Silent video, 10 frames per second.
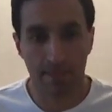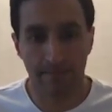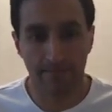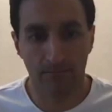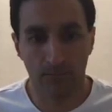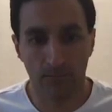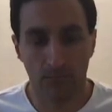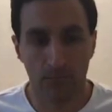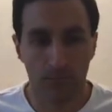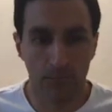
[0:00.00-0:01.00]

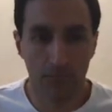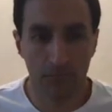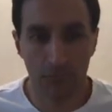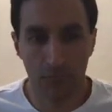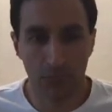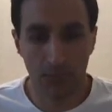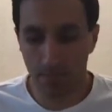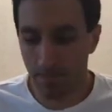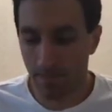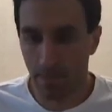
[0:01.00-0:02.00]
Totally. And
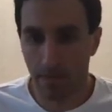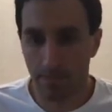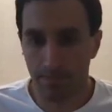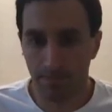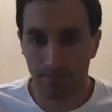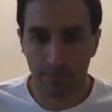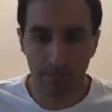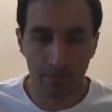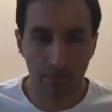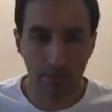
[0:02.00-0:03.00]
I think even just